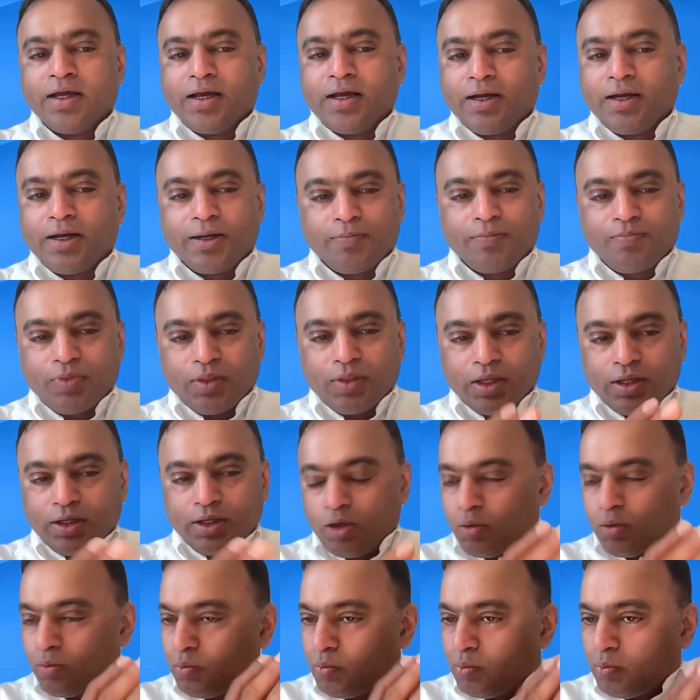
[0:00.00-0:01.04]

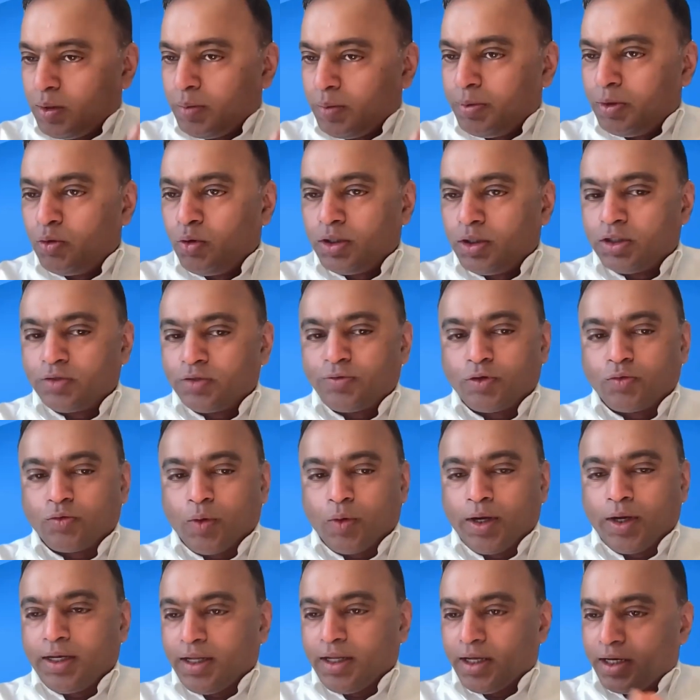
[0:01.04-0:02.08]
We've been doing this for
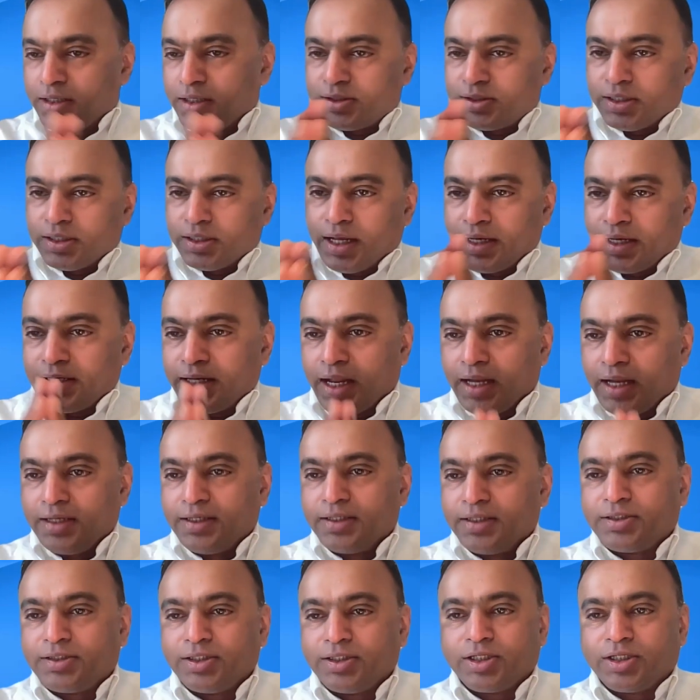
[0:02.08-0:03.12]
20 years, and
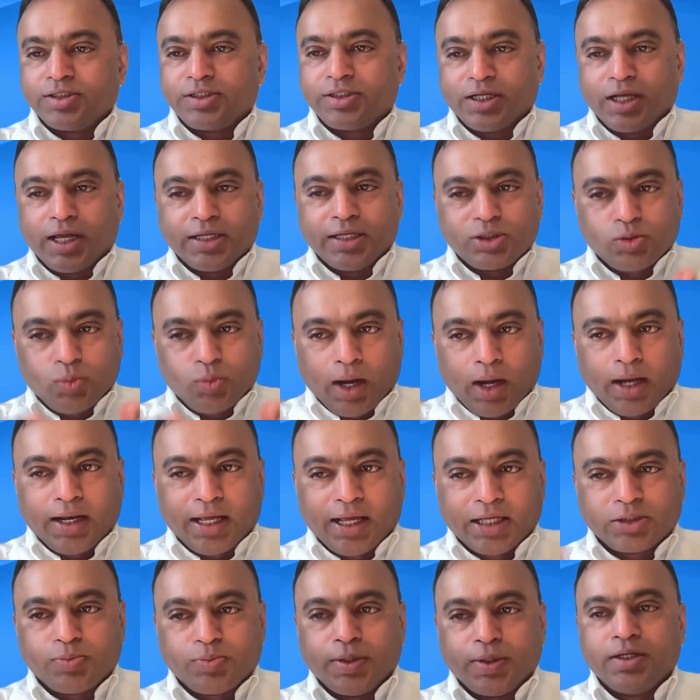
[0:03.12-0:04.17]
Decisions as well
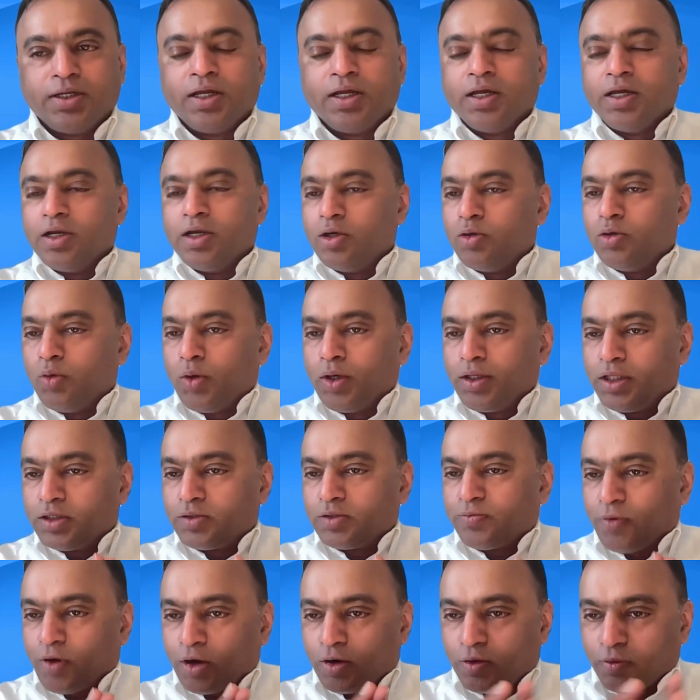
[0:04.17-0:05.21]
has been doing this
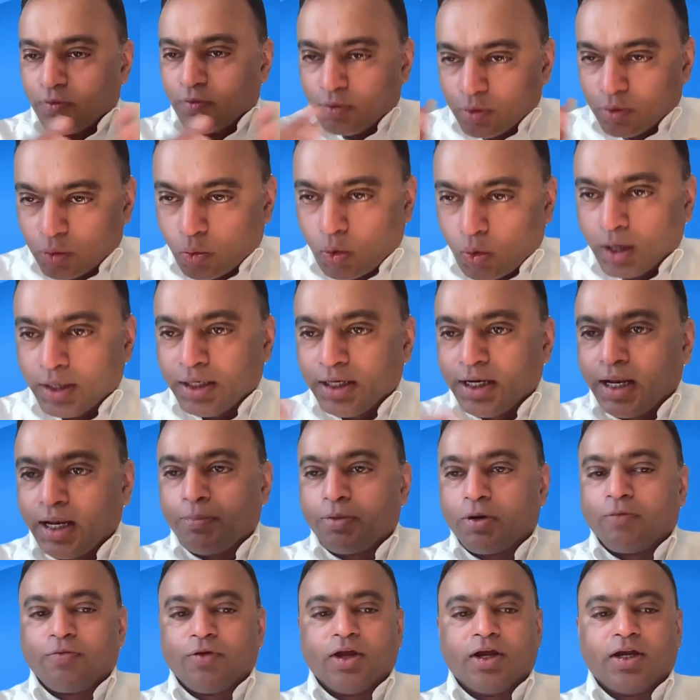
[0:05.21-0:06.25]
for quite a
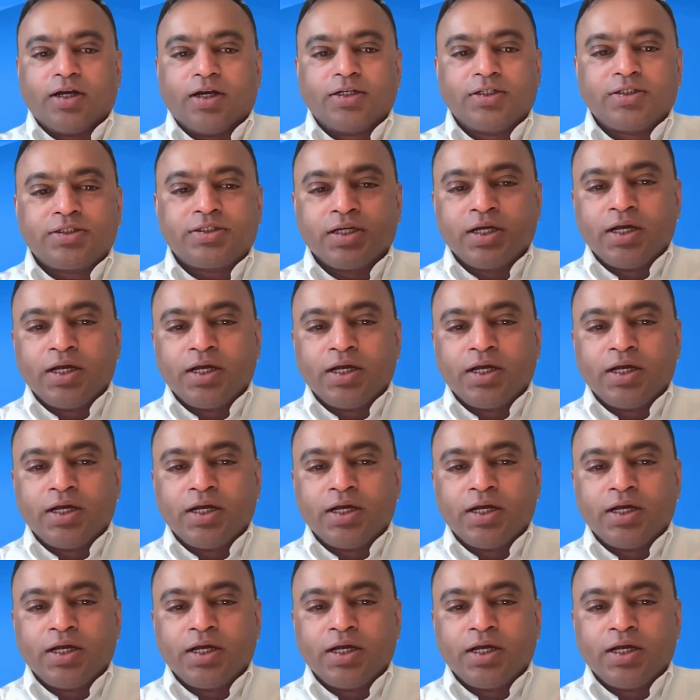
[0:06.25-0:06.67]
number of years.